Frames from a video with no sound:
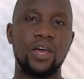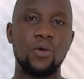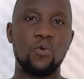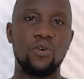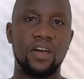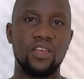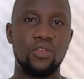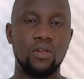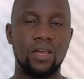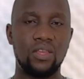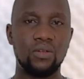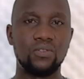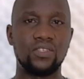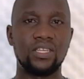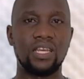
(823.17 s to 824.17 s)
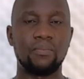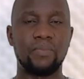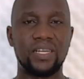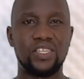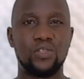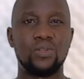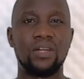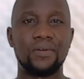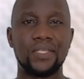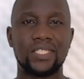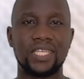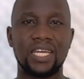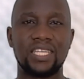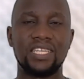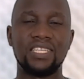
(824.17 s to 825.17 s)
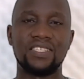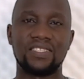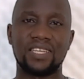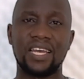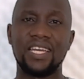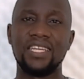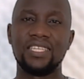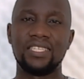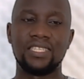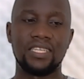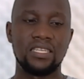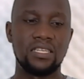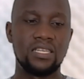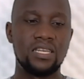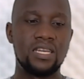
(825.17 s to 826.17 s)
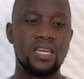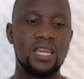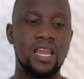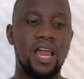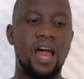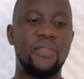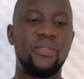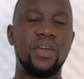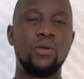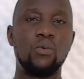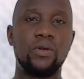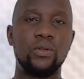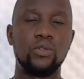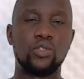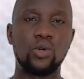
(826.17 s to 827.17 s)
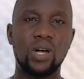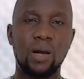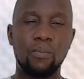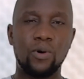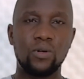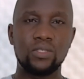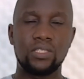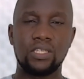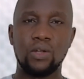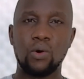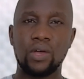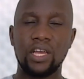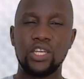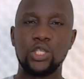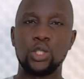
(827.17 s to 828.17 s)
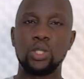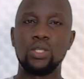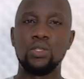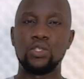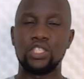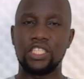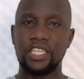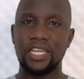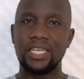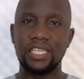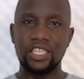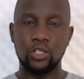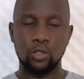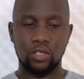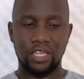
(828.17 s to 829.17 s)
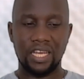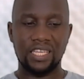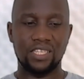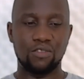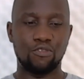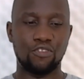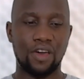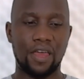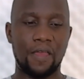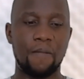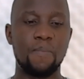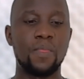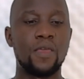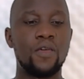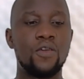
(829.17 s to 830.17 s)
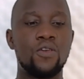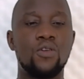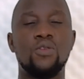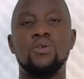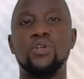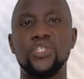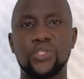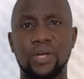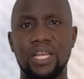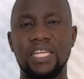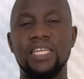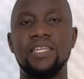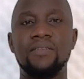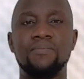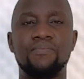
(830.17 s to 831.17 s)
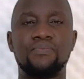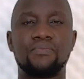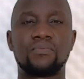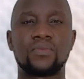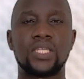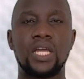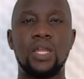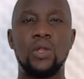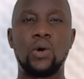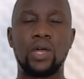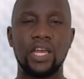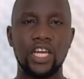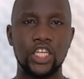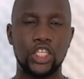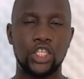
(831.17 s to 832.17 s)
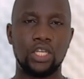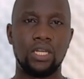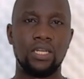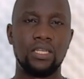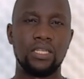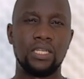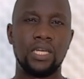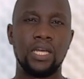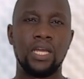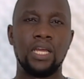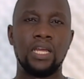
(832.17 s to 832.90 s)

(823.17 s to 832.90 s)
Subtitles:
why you are using a particular research design, and then when you talk about location, you still need to justify. Usually, location